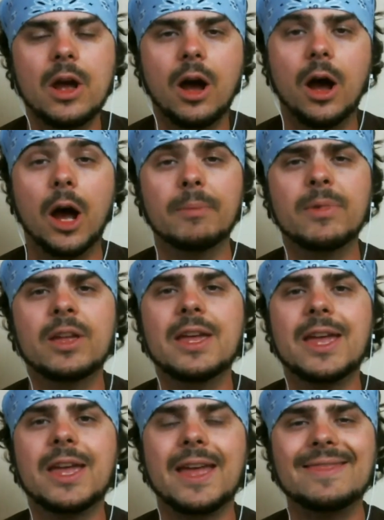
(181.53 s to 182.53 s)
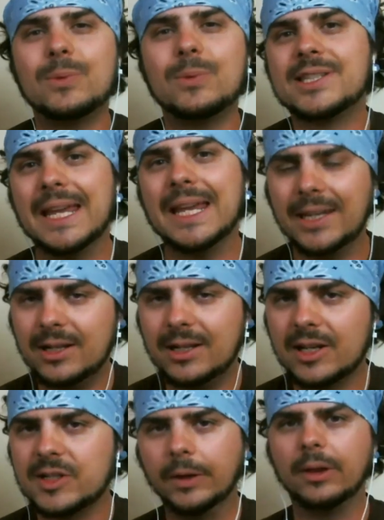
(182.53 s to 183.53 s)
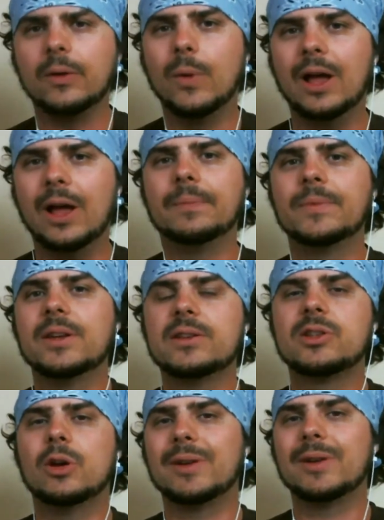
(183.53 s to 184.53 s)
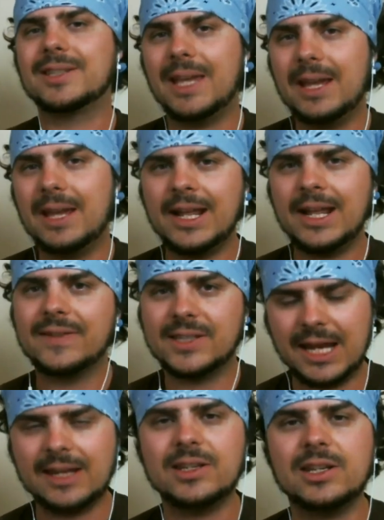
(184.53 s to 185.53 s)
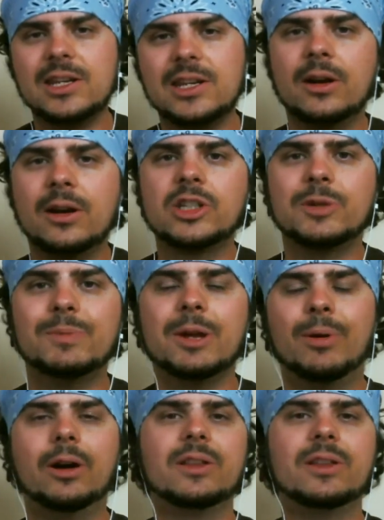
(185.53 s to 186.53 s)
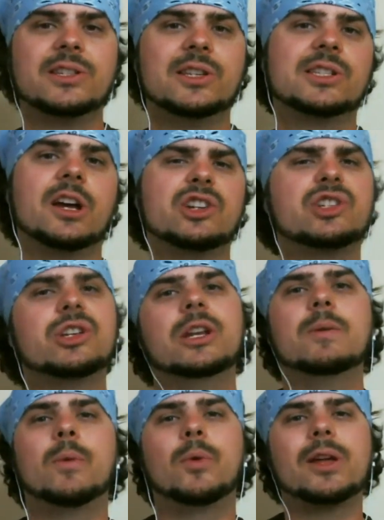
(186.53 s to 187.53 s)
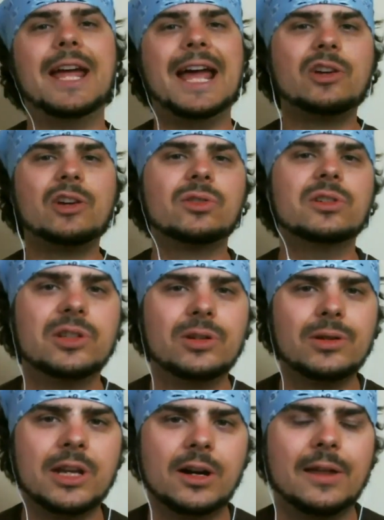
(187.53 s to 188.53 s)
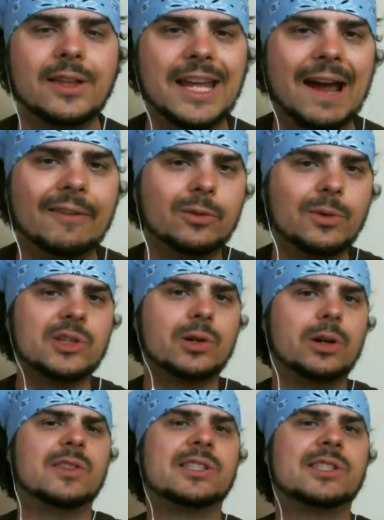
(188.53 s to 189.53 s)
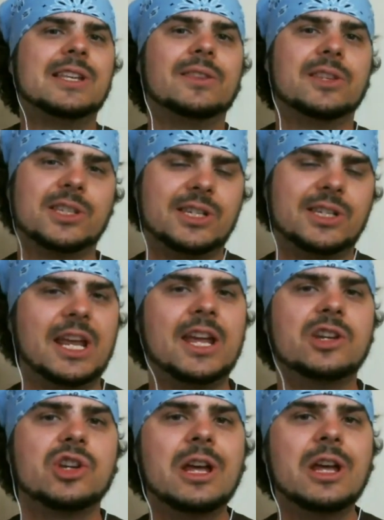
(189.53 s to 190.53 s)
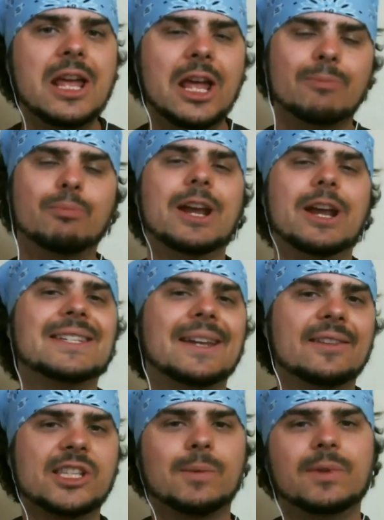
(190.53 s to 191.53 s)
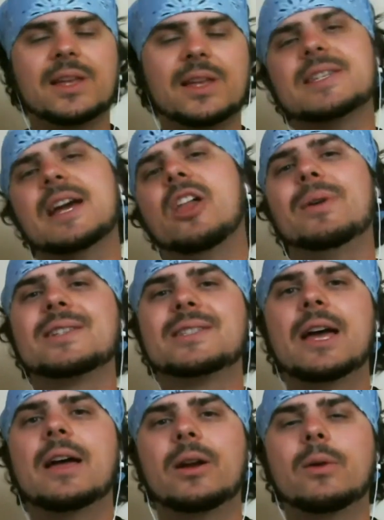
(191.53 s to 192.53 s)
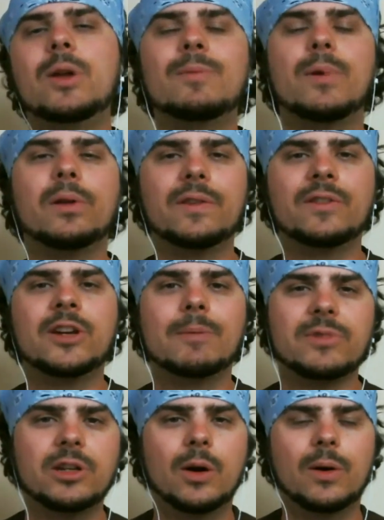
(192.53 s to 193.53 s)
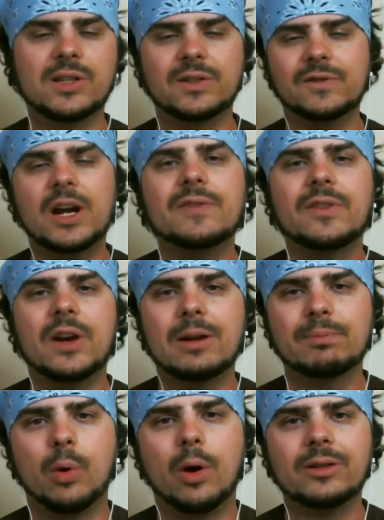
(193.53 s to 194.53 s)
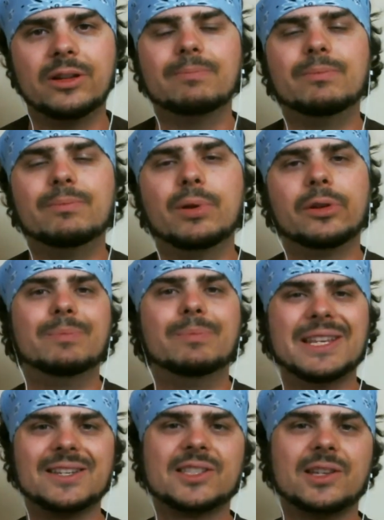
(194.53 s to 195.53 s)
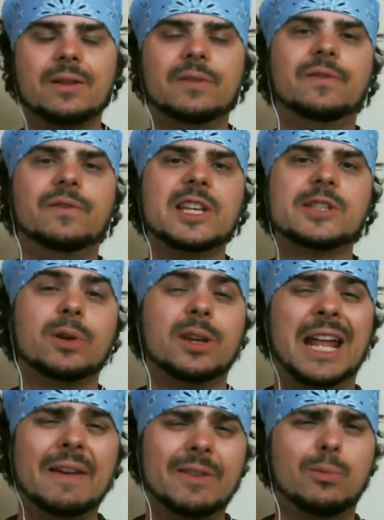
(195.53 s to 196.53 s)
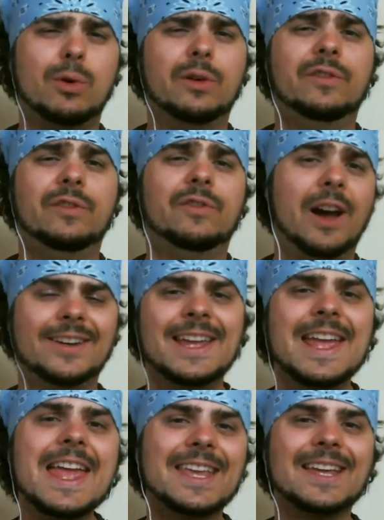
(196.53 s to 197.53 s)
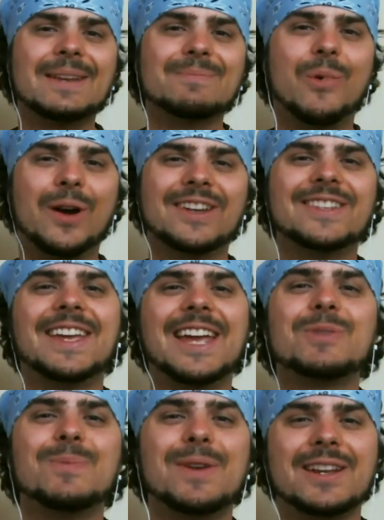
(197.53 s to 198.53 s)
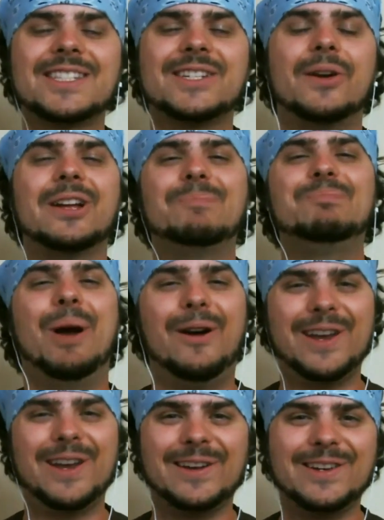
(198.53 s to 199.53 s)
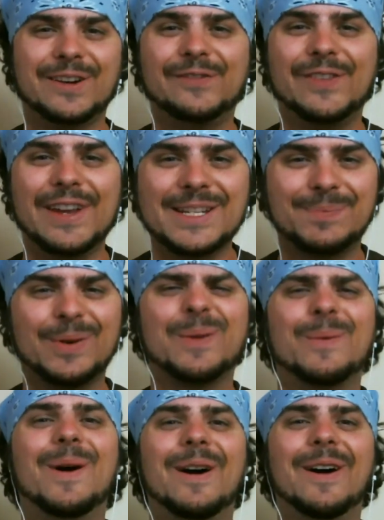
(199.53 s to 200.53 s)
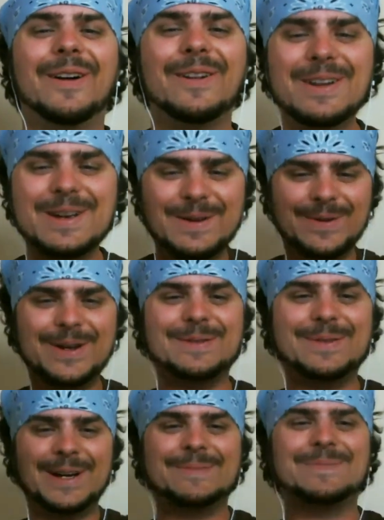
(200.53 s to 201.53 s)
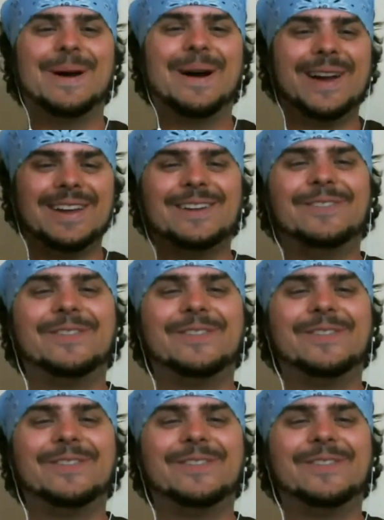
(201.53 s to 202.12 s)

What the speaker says: And that's what Sandy does really well. So I'm excited to have Sandy here to be a part of this discussion. And what we're going to actually do here, I think after we sort of set the stage and break down some of these elements that we both have come to know as very important in building a business on Facebook and having more fun, getting more engagement, and starting a party on your Facebook wall. Woo woo! Party on your